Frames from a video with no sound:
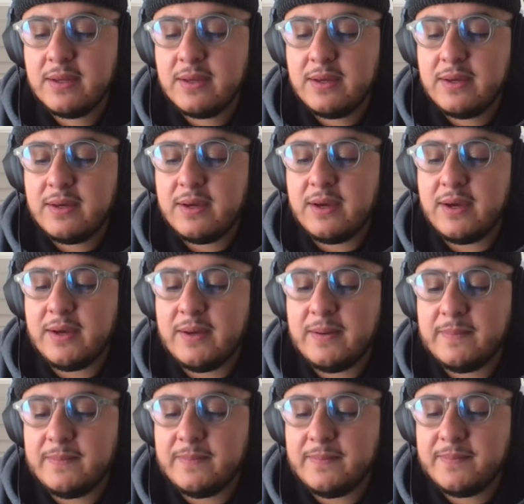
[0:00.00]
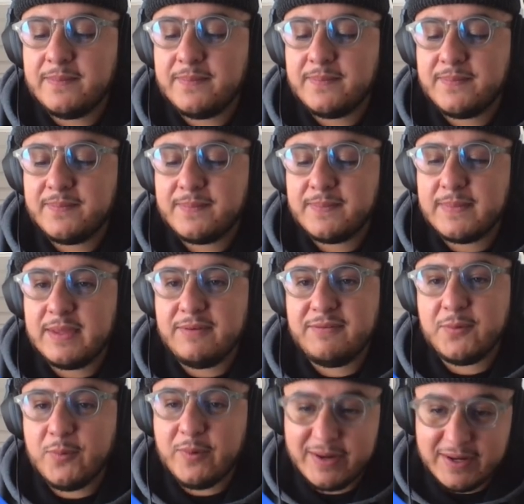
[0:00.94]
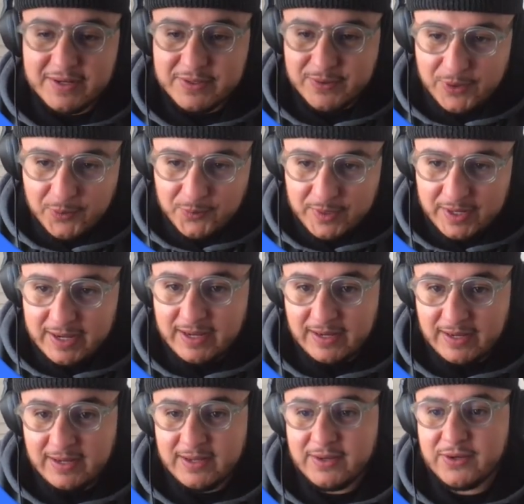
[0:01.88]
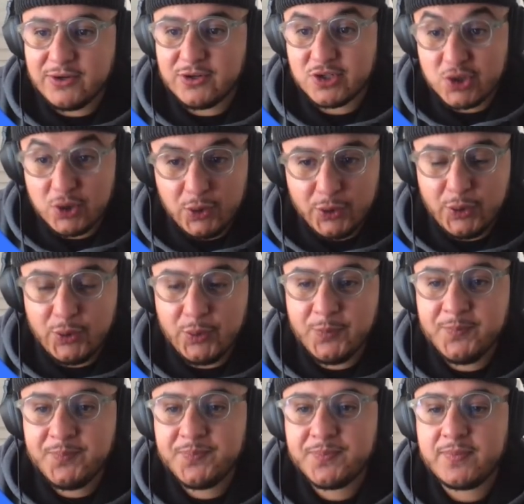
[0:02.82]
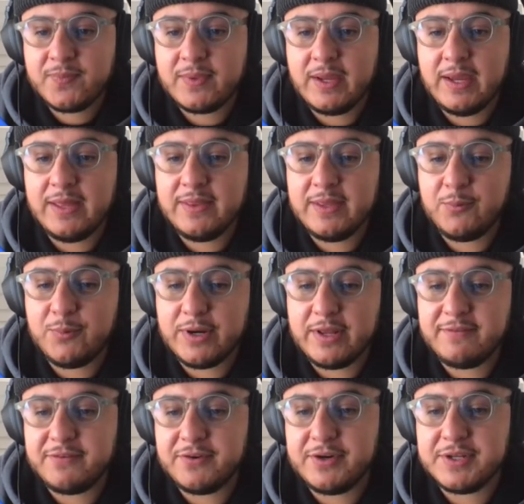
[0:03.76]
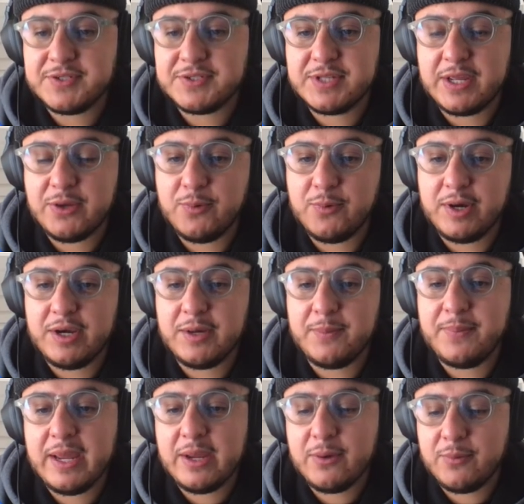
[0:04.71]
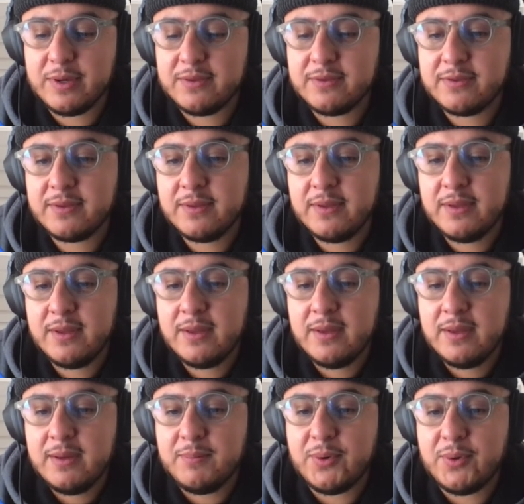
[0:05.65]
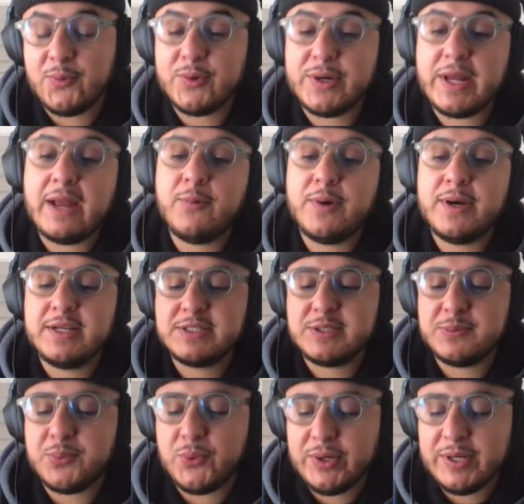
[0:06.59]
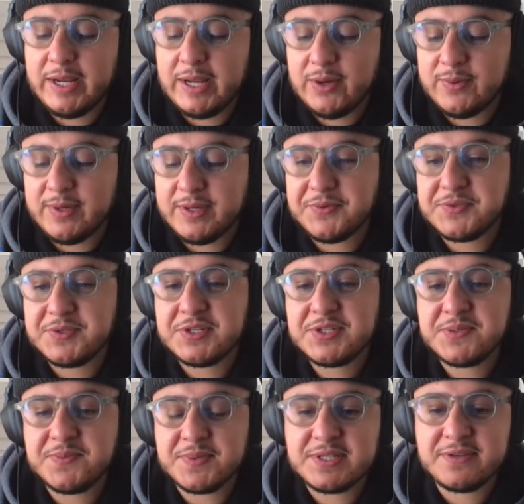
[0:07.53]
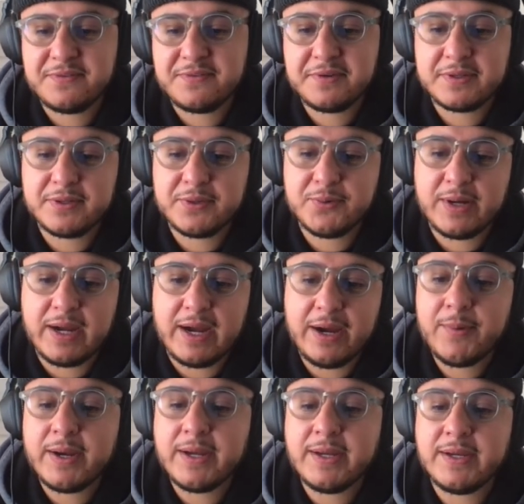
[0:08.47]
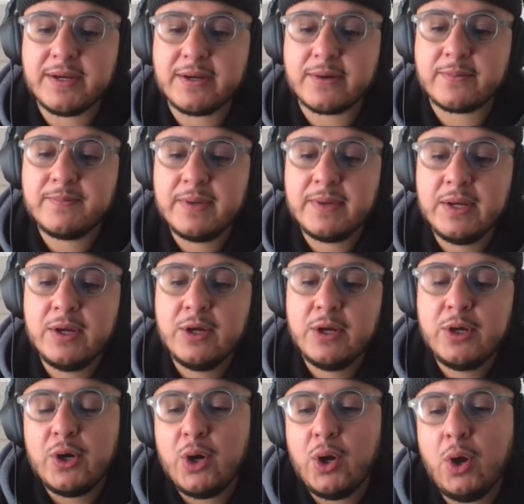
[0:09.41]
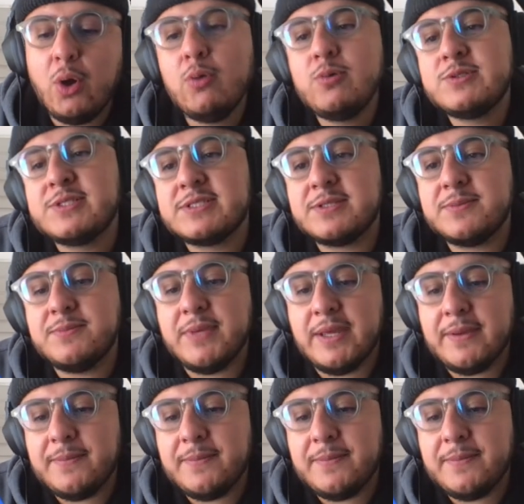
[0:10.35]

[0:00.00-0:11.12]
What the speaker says: if you wanted to donate, your total, and then whatever it is that you wanted to pay with. But what I wanted to point out is this specific little guy right here, hold to submit.